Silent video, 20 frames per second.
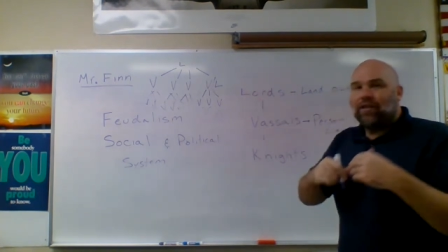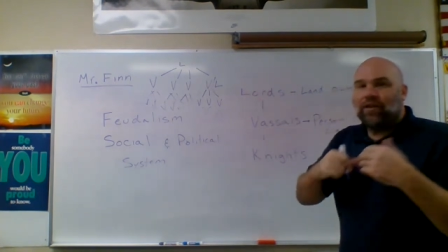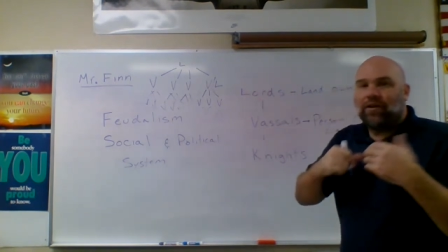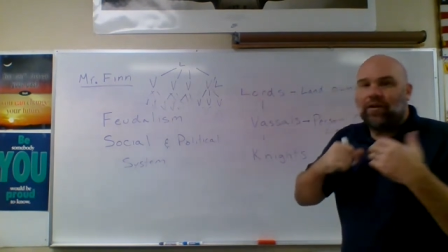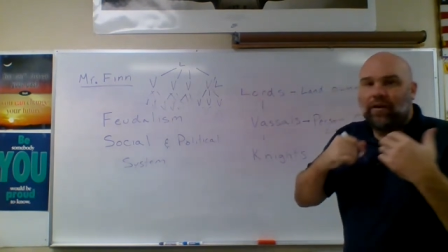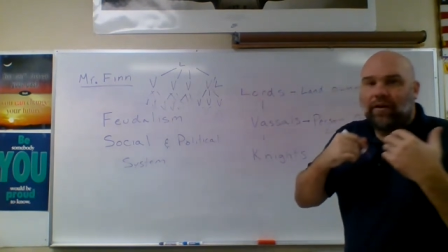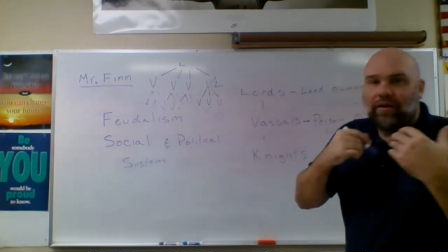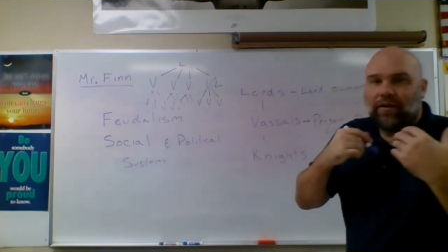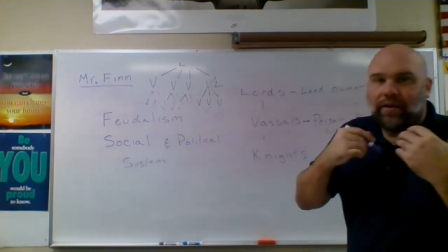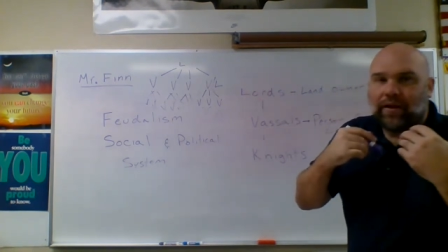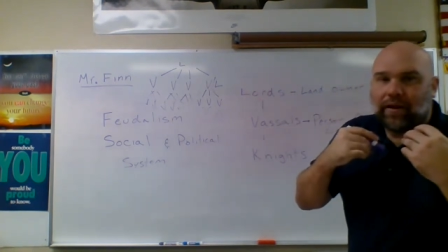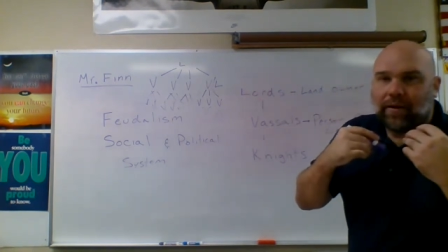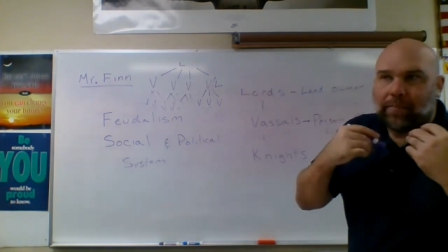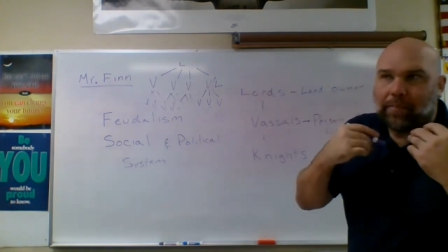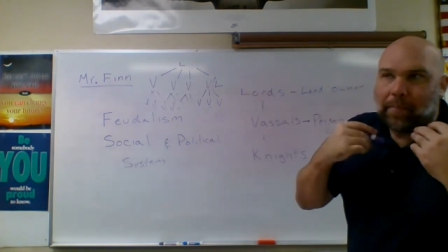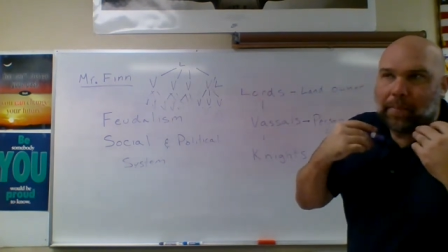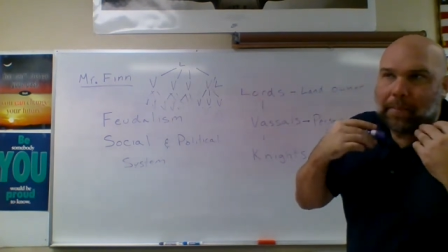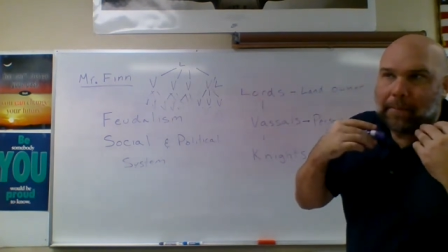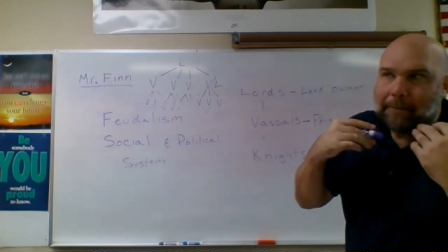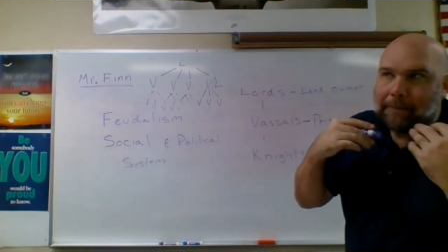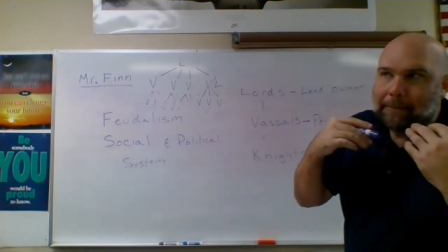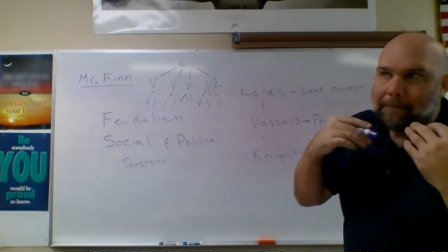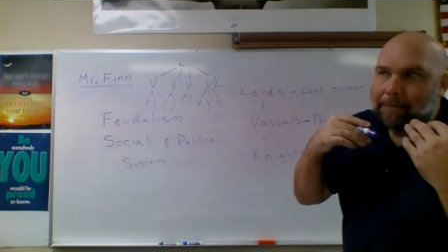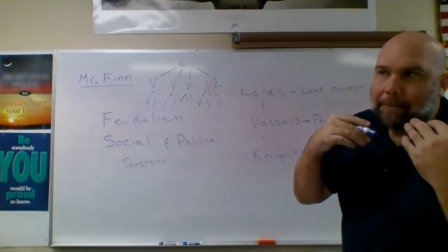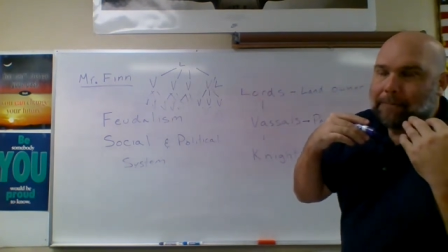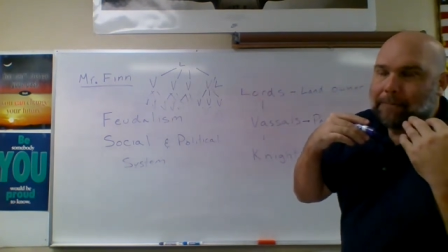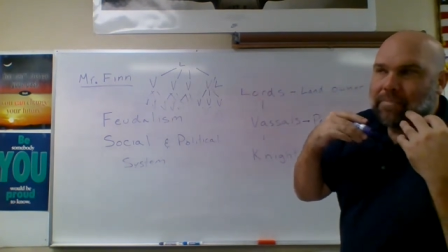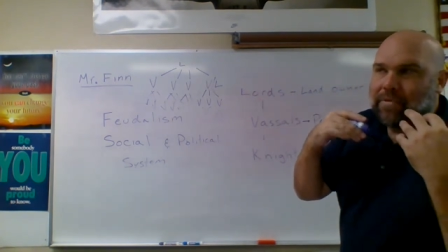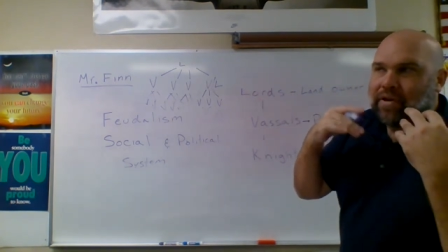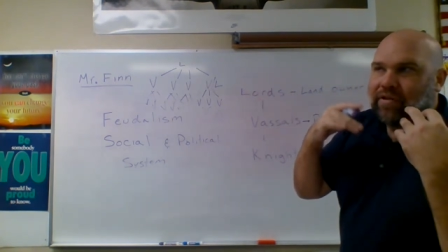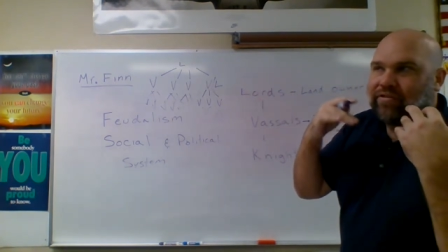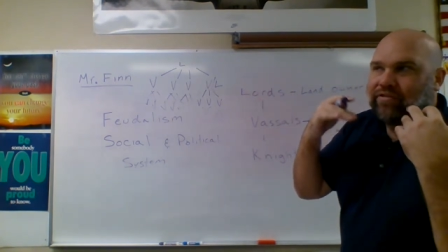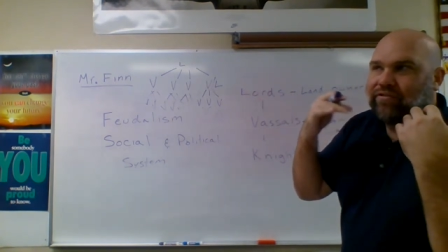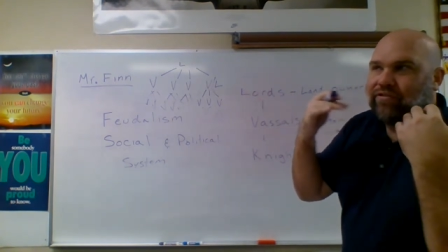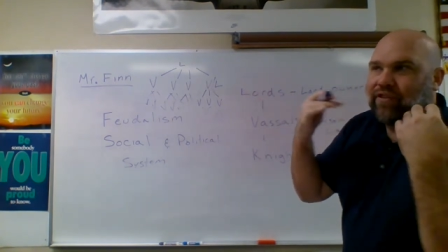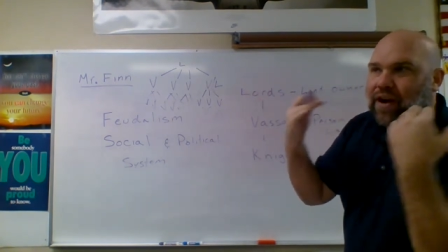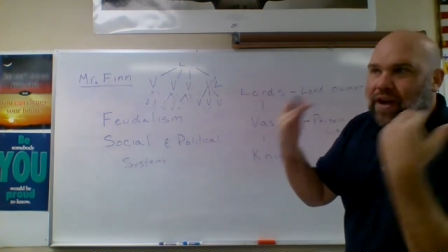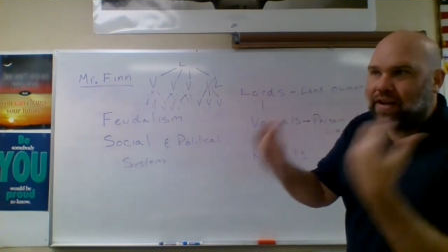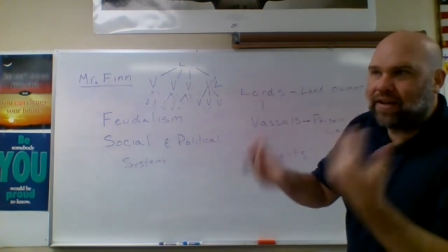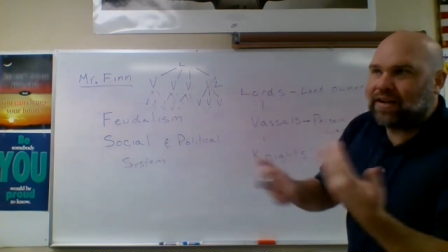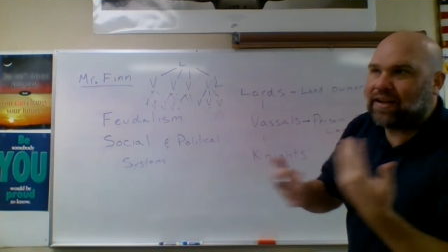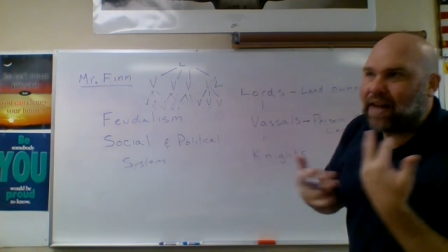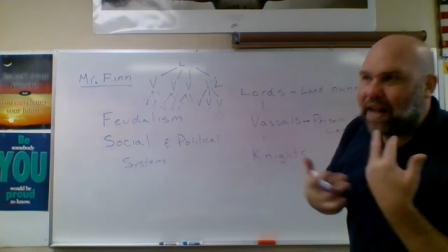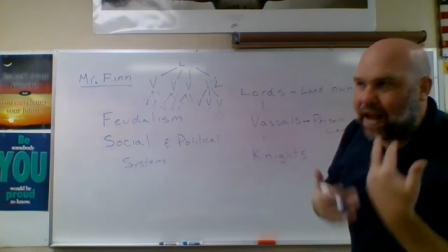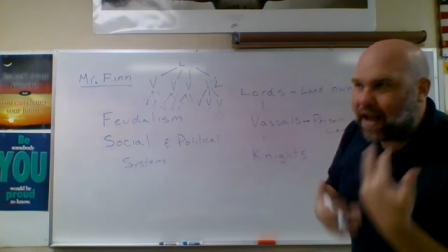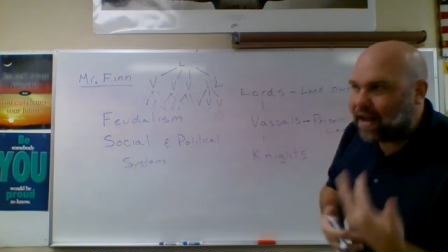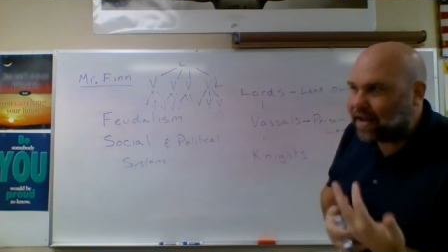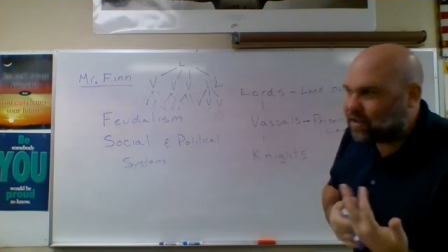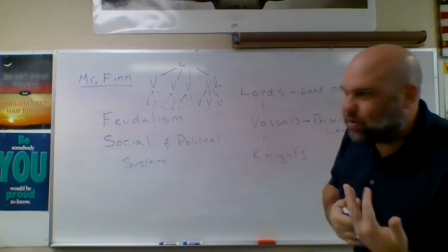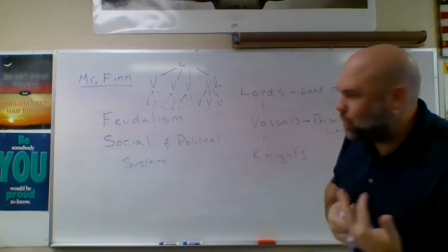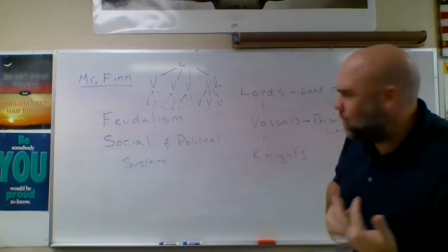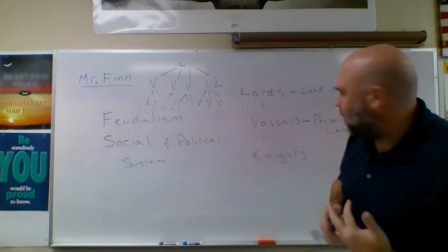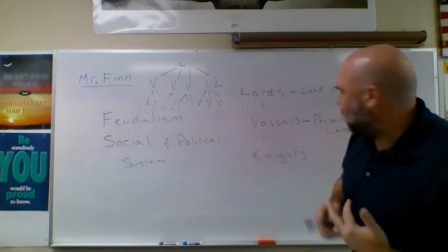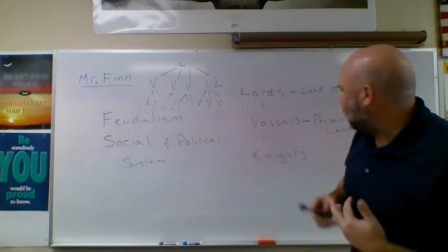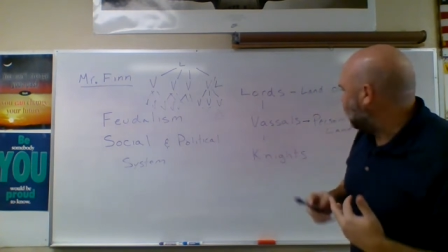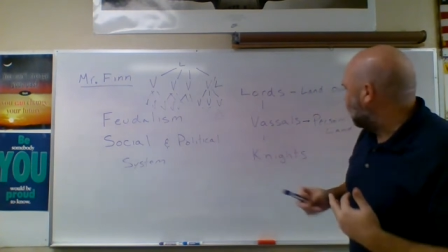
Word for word: the, the, the fighting aspect